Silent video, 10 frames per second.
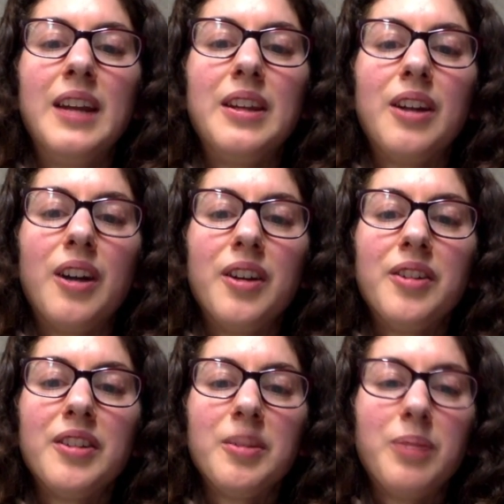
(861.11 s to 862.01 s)
the
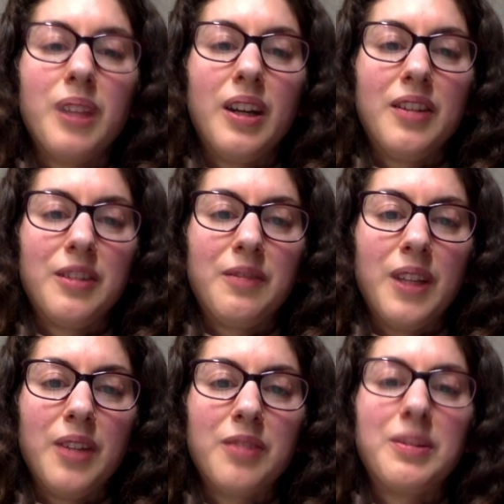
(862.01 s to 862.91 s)
auditor is obliged to
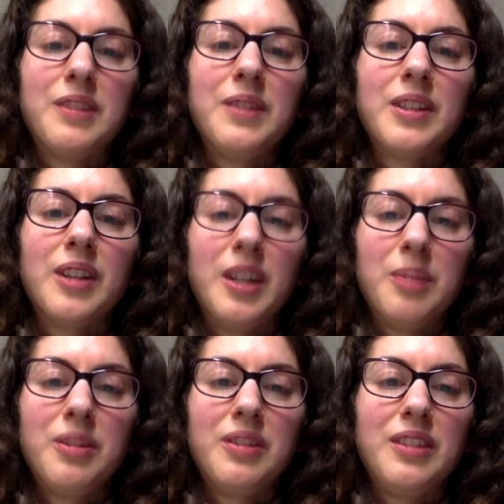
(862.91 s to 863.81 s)
follow specific
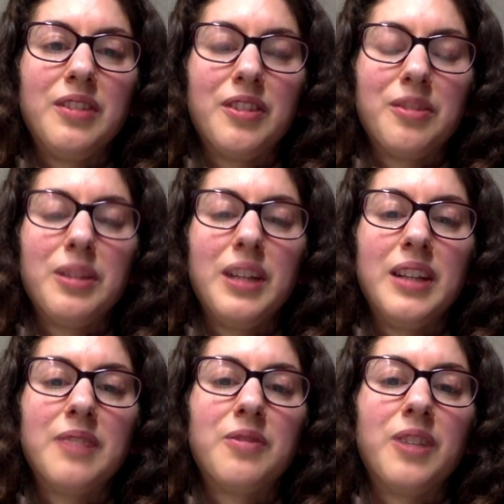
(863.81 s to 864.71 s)
audit procedures
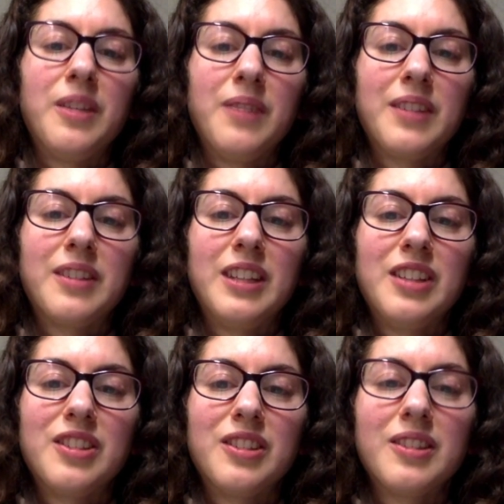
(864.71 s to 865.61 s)
related to fraud
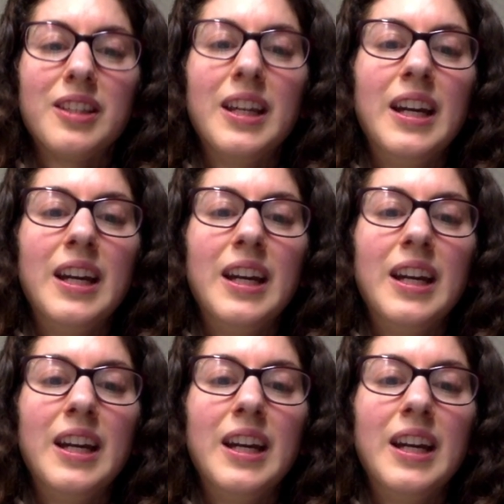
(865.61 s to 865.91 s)
investigations.